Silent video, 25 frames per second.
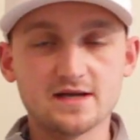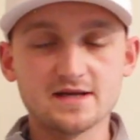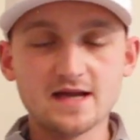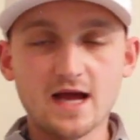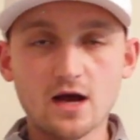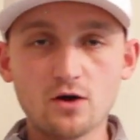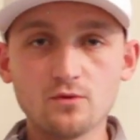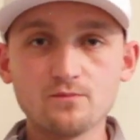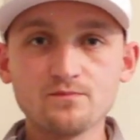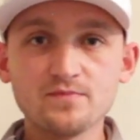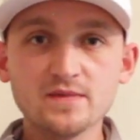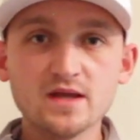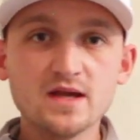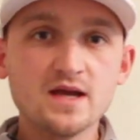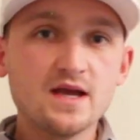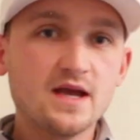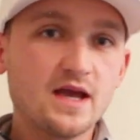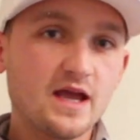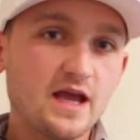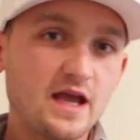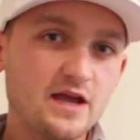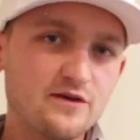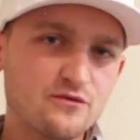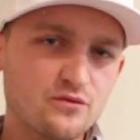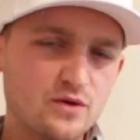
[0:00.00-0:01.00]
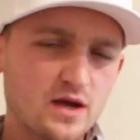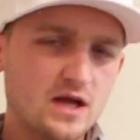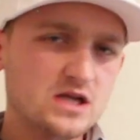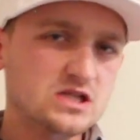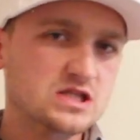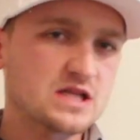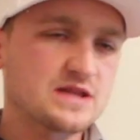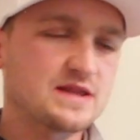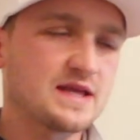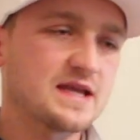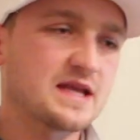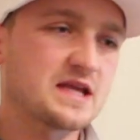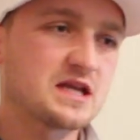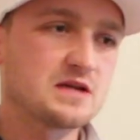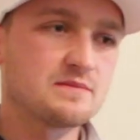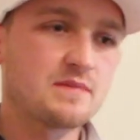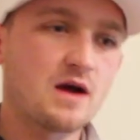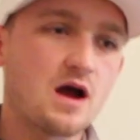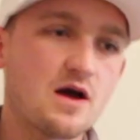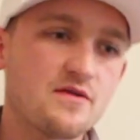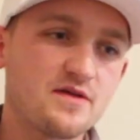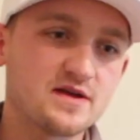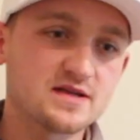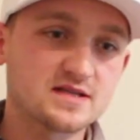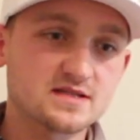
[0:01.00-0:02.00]
Now, if we're actually thinking
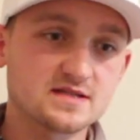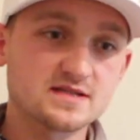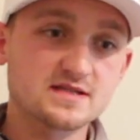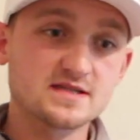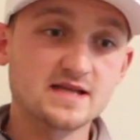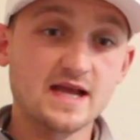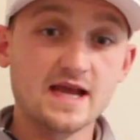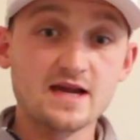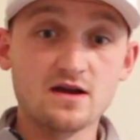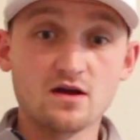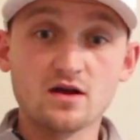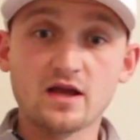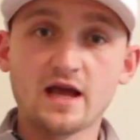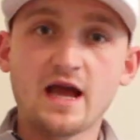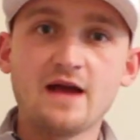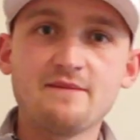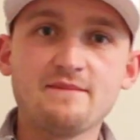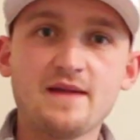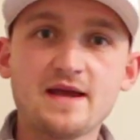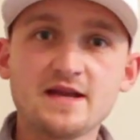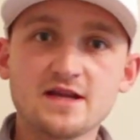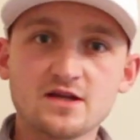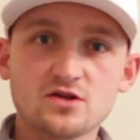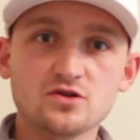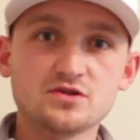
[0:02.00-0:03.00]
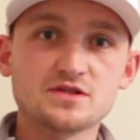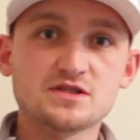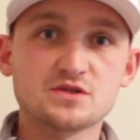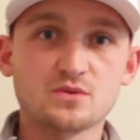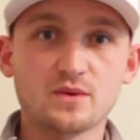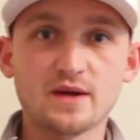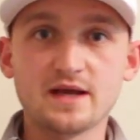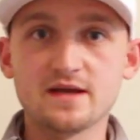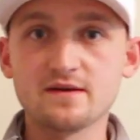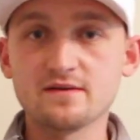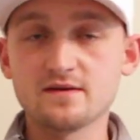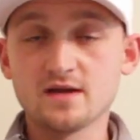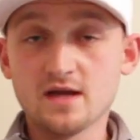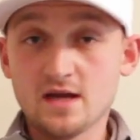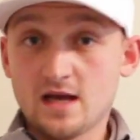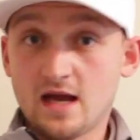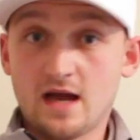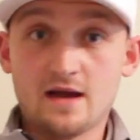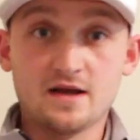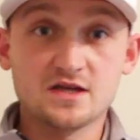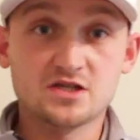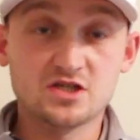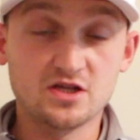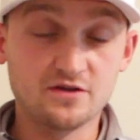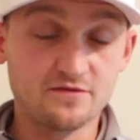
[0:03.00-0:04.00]
about this and saying, okay, I made a good swing,
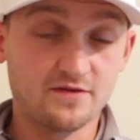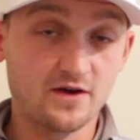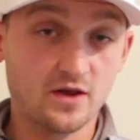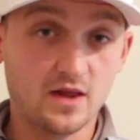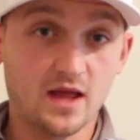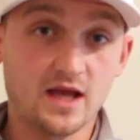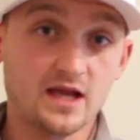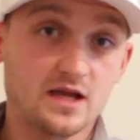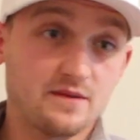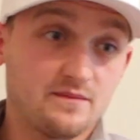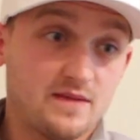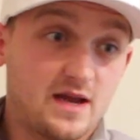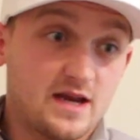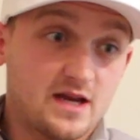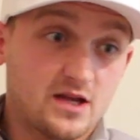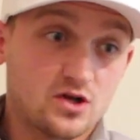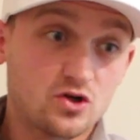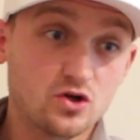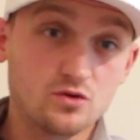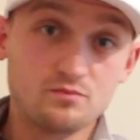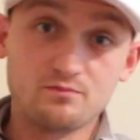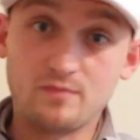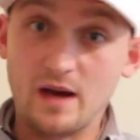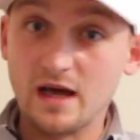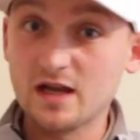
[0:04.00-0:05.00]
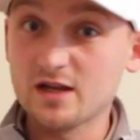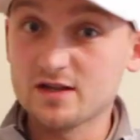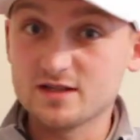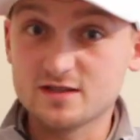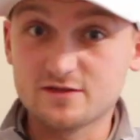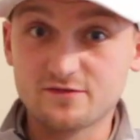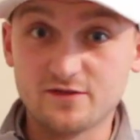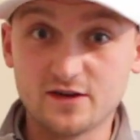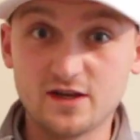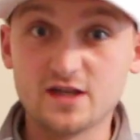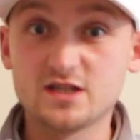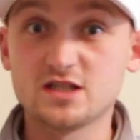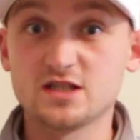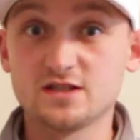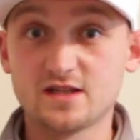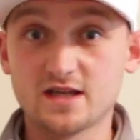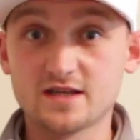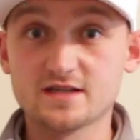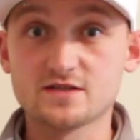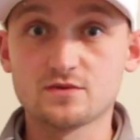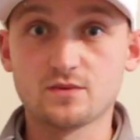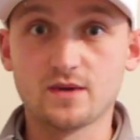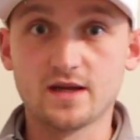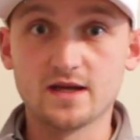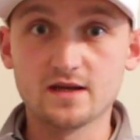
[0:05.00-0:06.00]
I actually felt like I made a good balance finish in
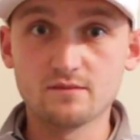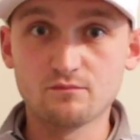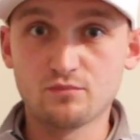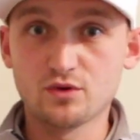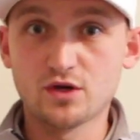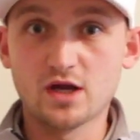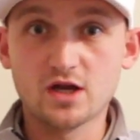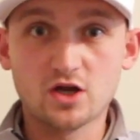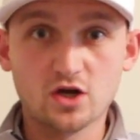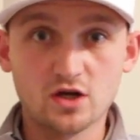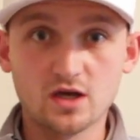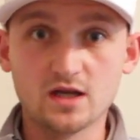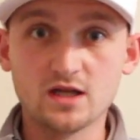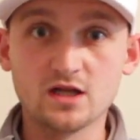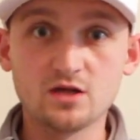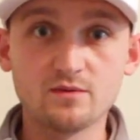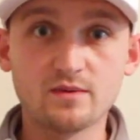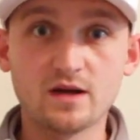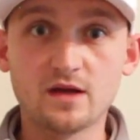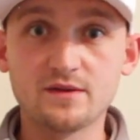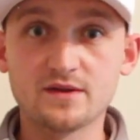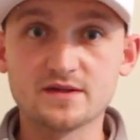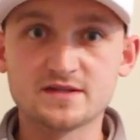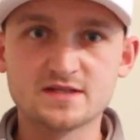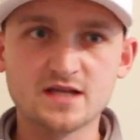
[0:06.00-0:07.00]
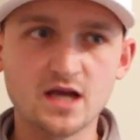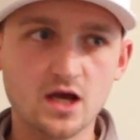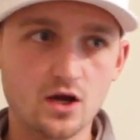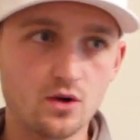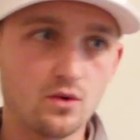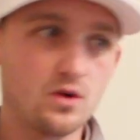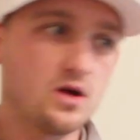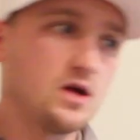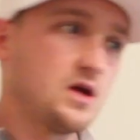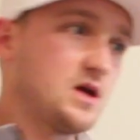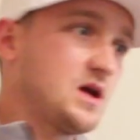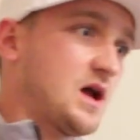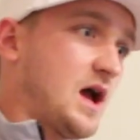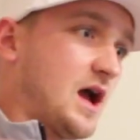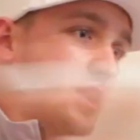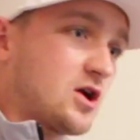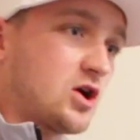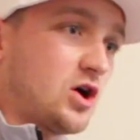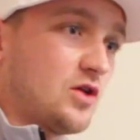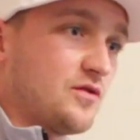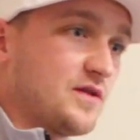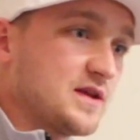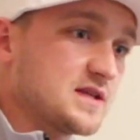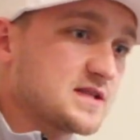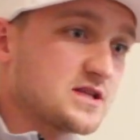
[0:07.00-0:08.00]
that swing, but I got a little bit out the toe, I
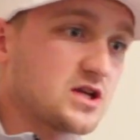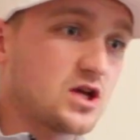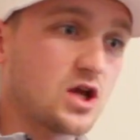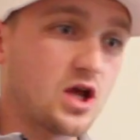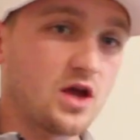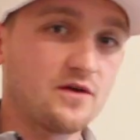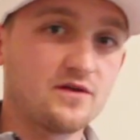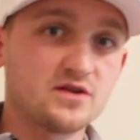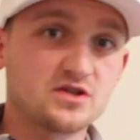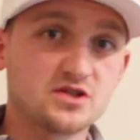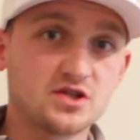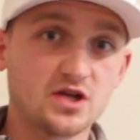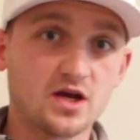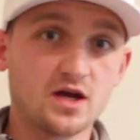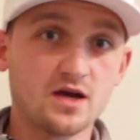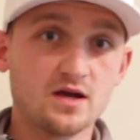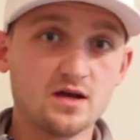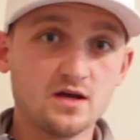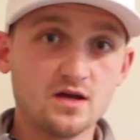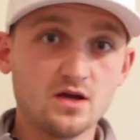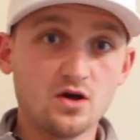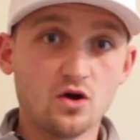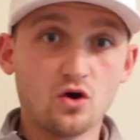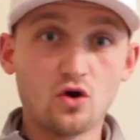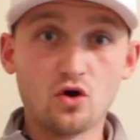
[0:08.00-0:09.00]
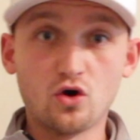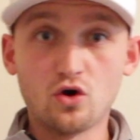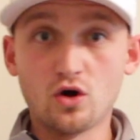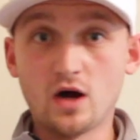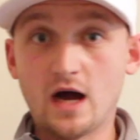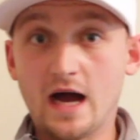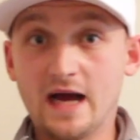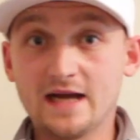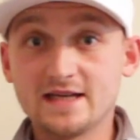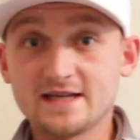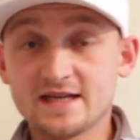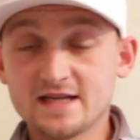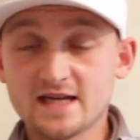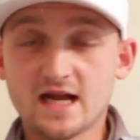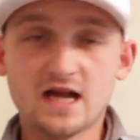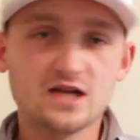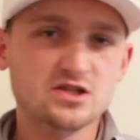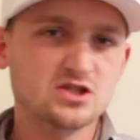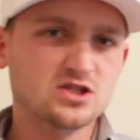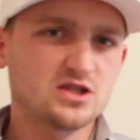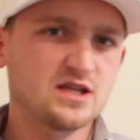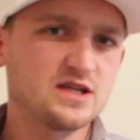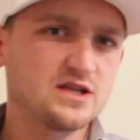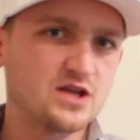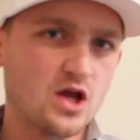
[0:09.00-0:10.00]
got this curvature, or I didn't
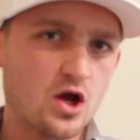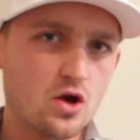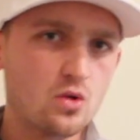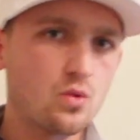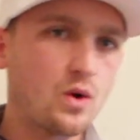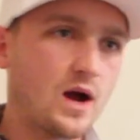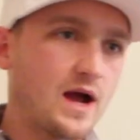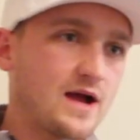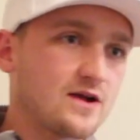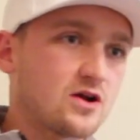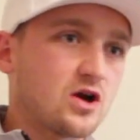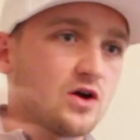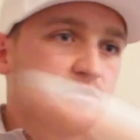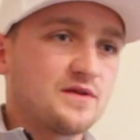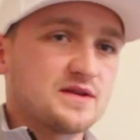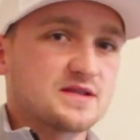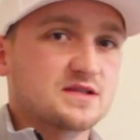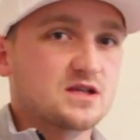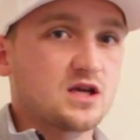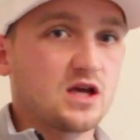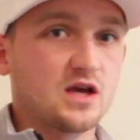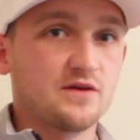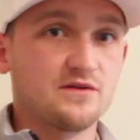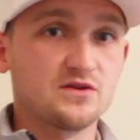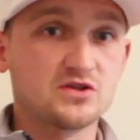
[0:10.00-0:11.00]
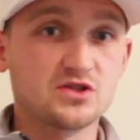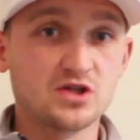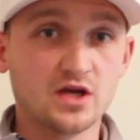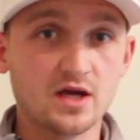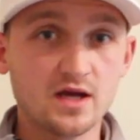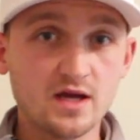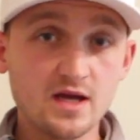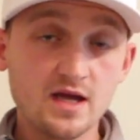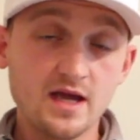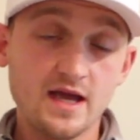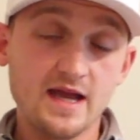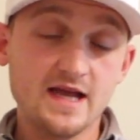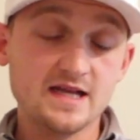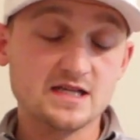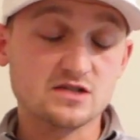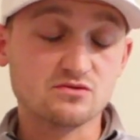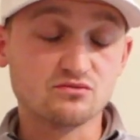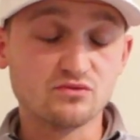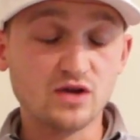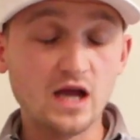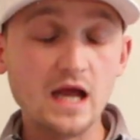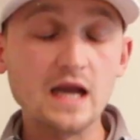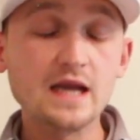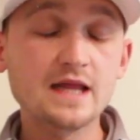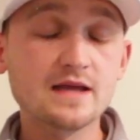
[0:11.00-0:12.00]
actually know why I got this curvature, it's
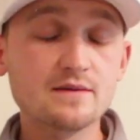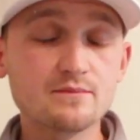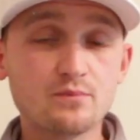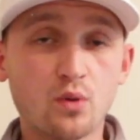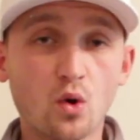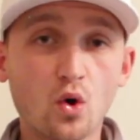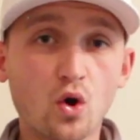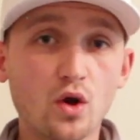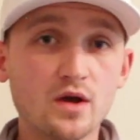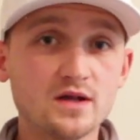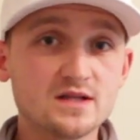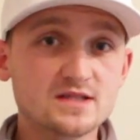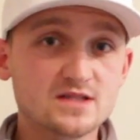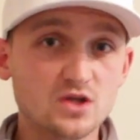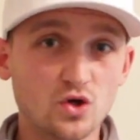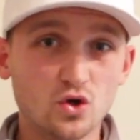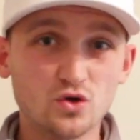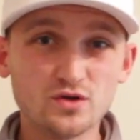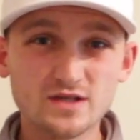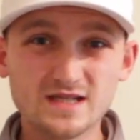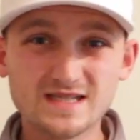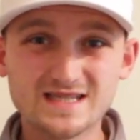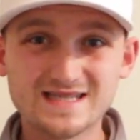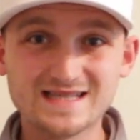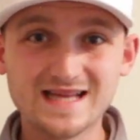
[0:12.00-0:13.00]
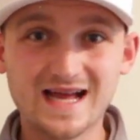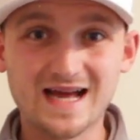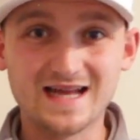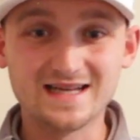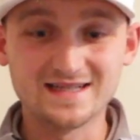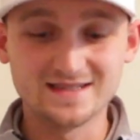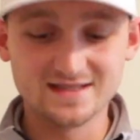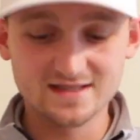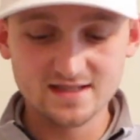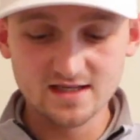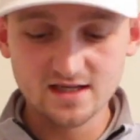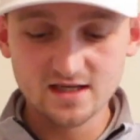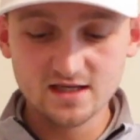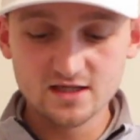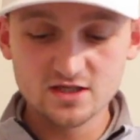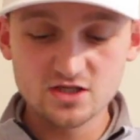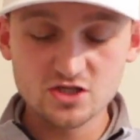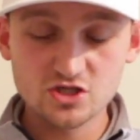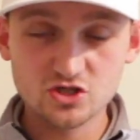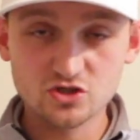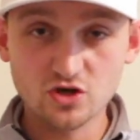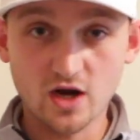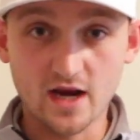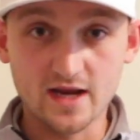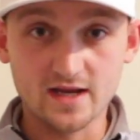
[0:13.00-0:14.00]
really important to understand
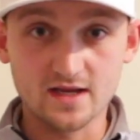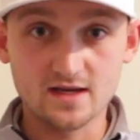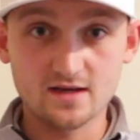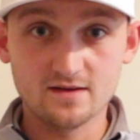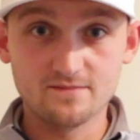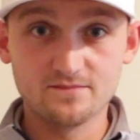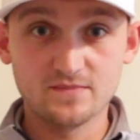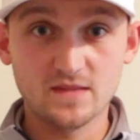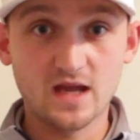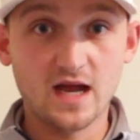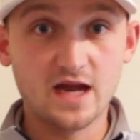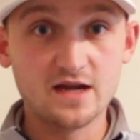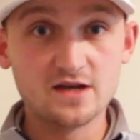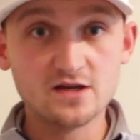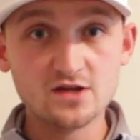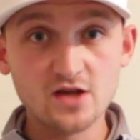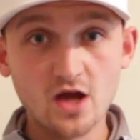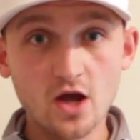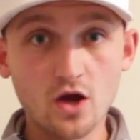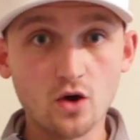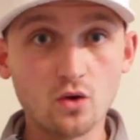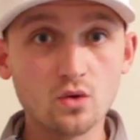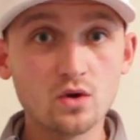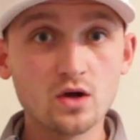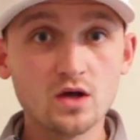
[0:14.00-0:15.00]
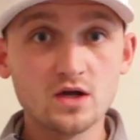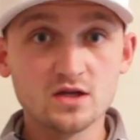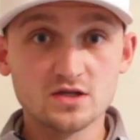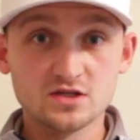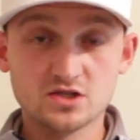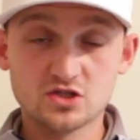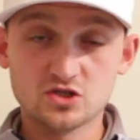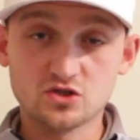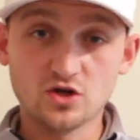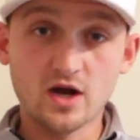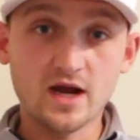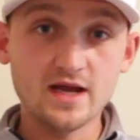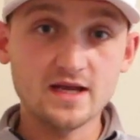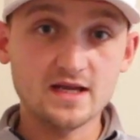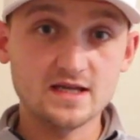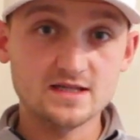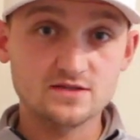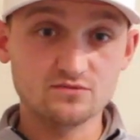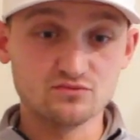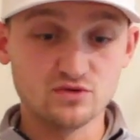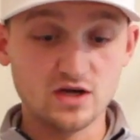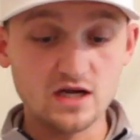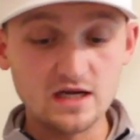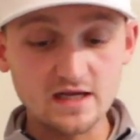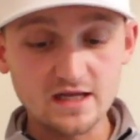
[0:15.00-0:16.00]
strike and know strike is
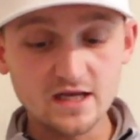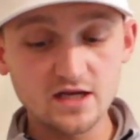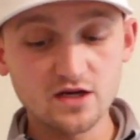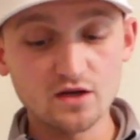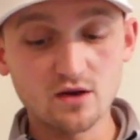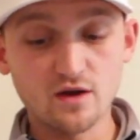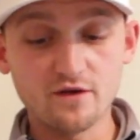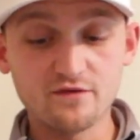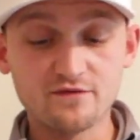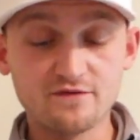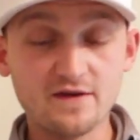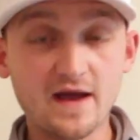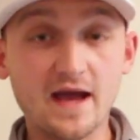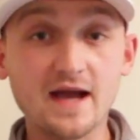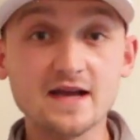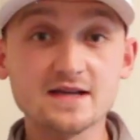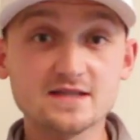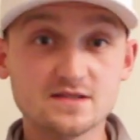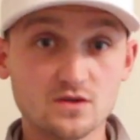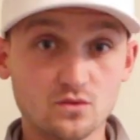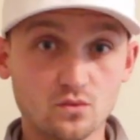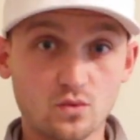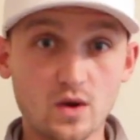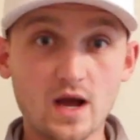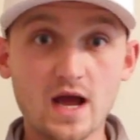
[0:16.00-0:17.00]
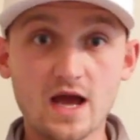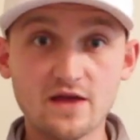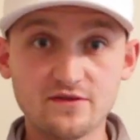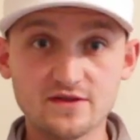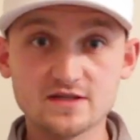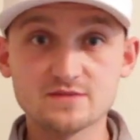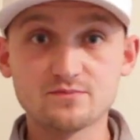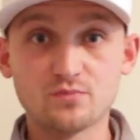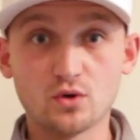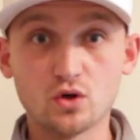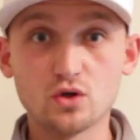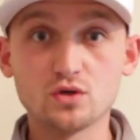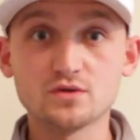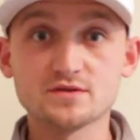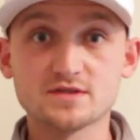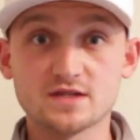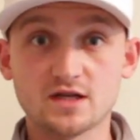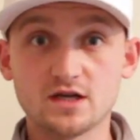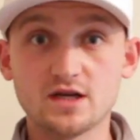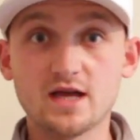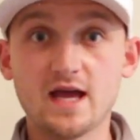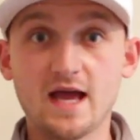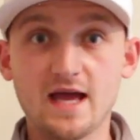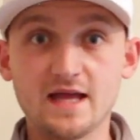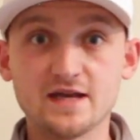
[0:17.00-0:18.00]
really going to affect where this ball's
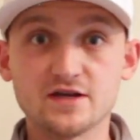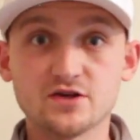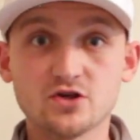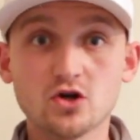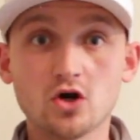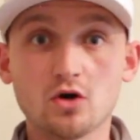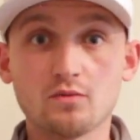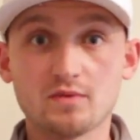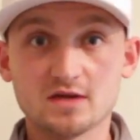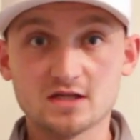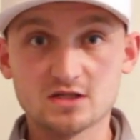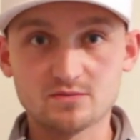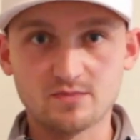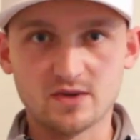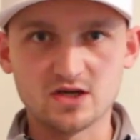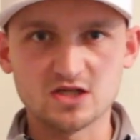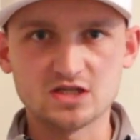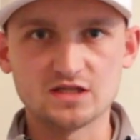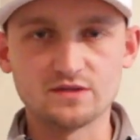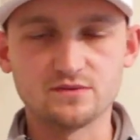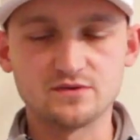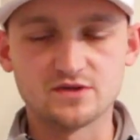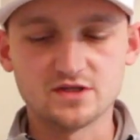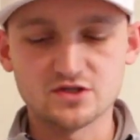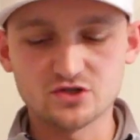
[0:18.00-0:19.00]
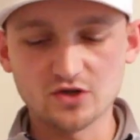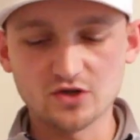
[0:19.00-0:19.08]
going to end up, especially with the